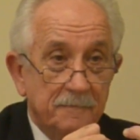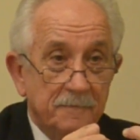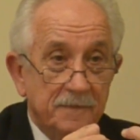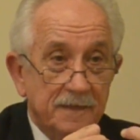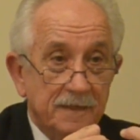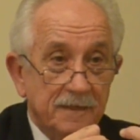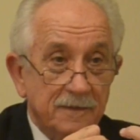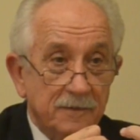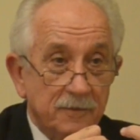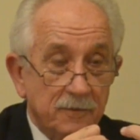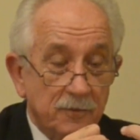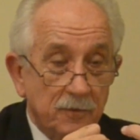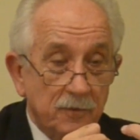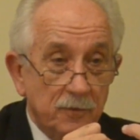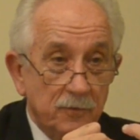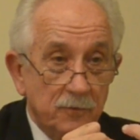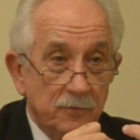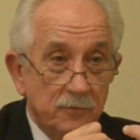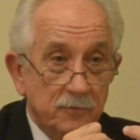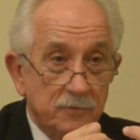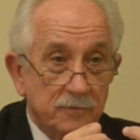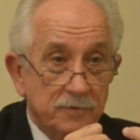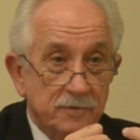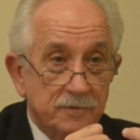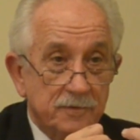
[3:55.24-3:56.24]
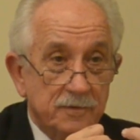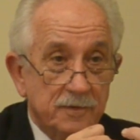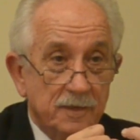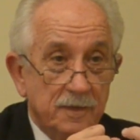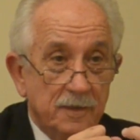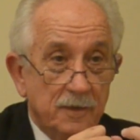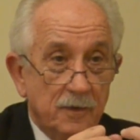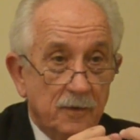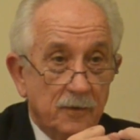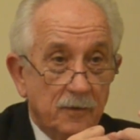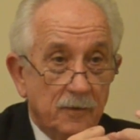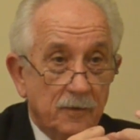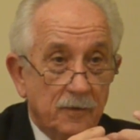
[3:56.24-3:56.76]
includes
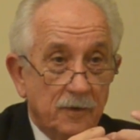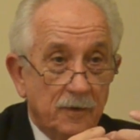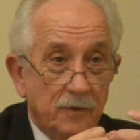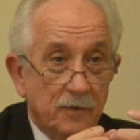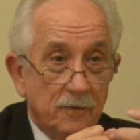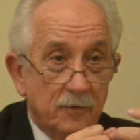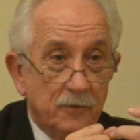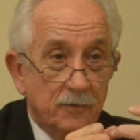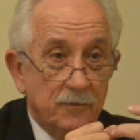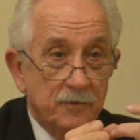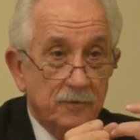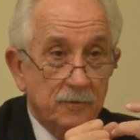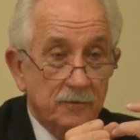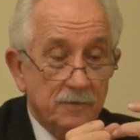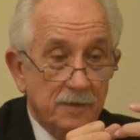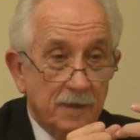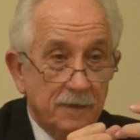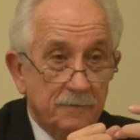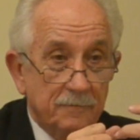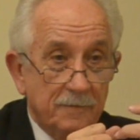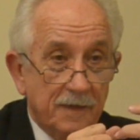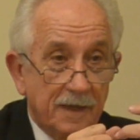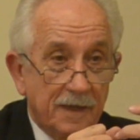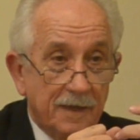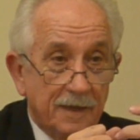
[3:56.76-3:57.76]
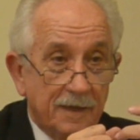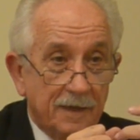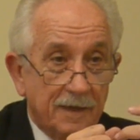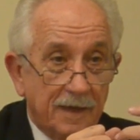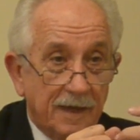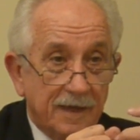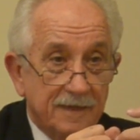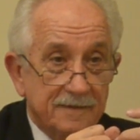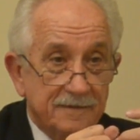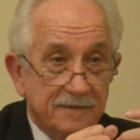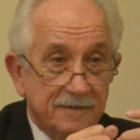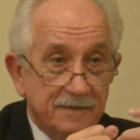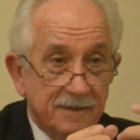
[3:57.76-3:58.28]

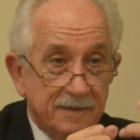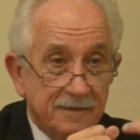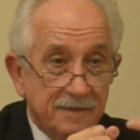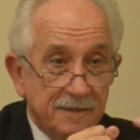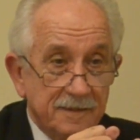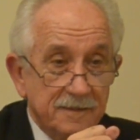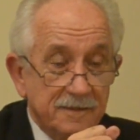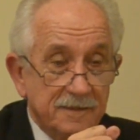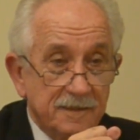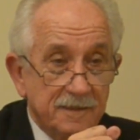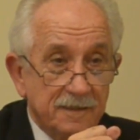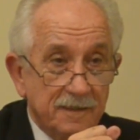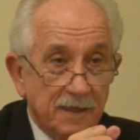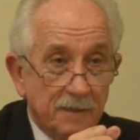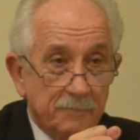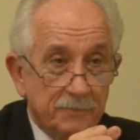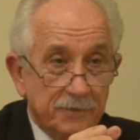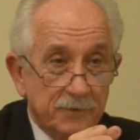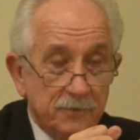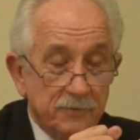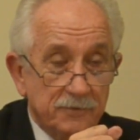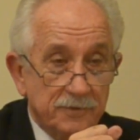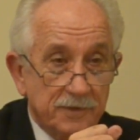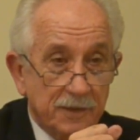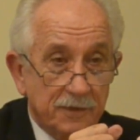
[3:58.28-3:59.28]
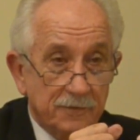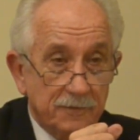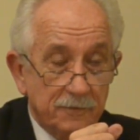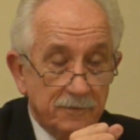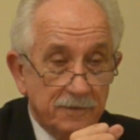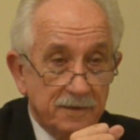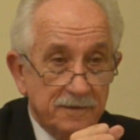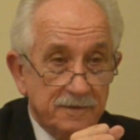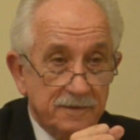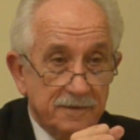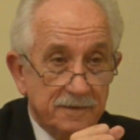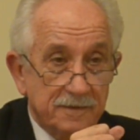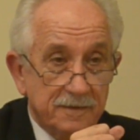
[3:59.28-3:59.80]
a strategic approach, a
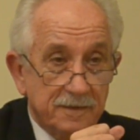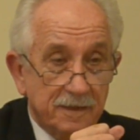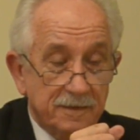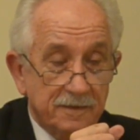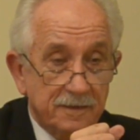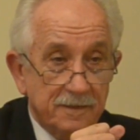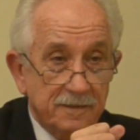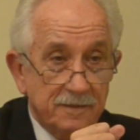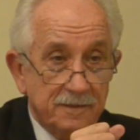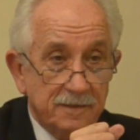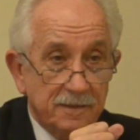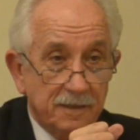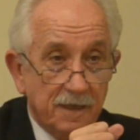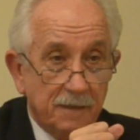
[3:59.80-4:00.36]
Unicist strategic